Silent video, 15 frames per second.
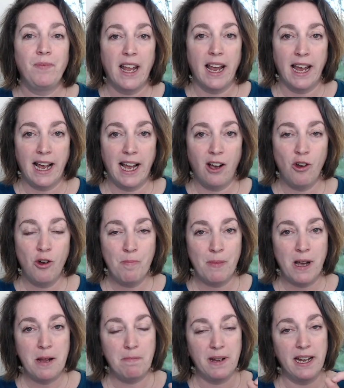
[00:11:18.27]
How
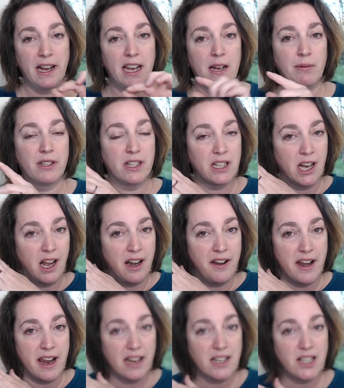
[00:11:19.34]
might being able to
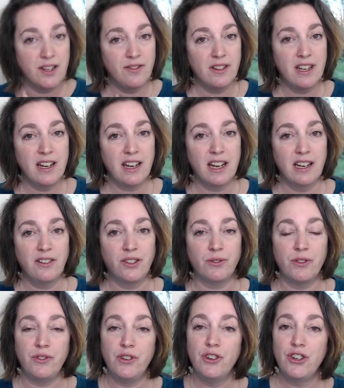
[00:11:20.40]
turn negative thinking
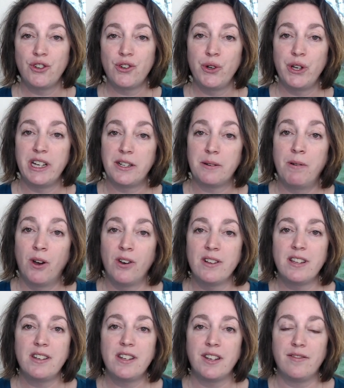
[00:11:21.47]
through neutral into
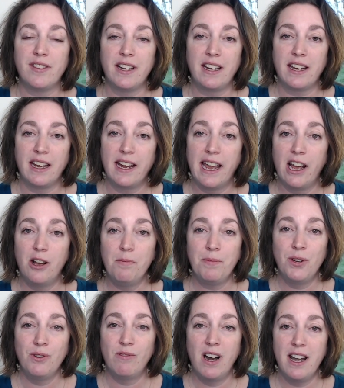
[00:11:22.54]
positive thinking
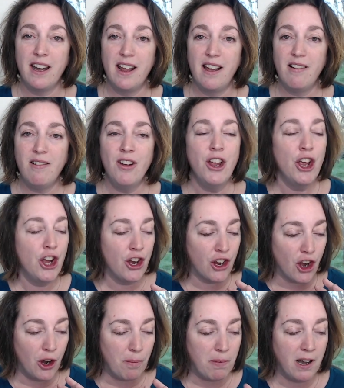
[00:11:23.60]
help you right now?
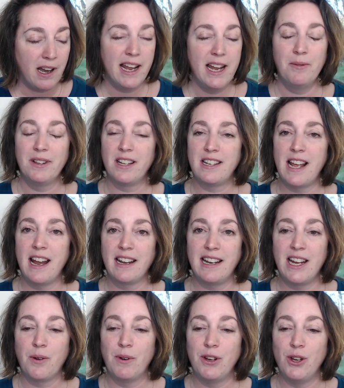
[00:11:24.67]
Go play with the
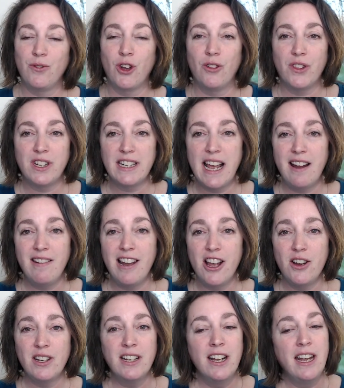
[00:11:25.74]
technique when you've got the
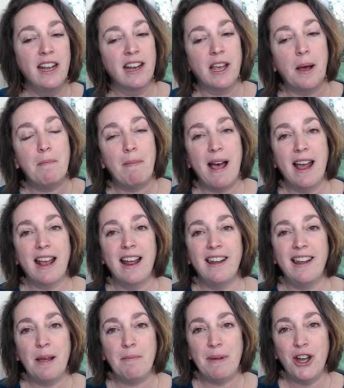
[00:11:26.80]
download. Come back
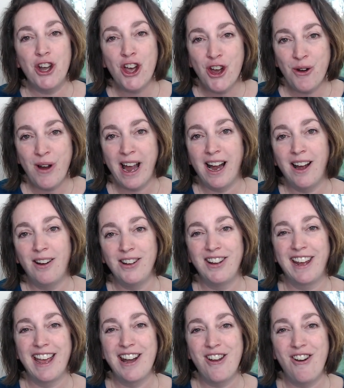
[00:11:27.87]
and let me know how
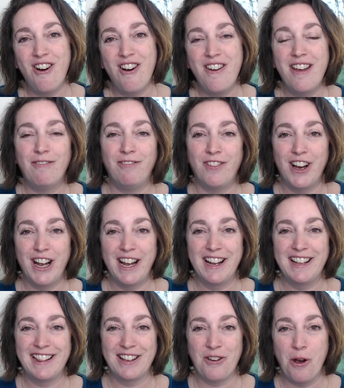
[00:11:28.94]
you get on
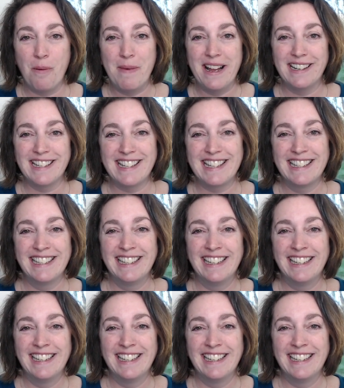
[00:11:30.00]
via the comments.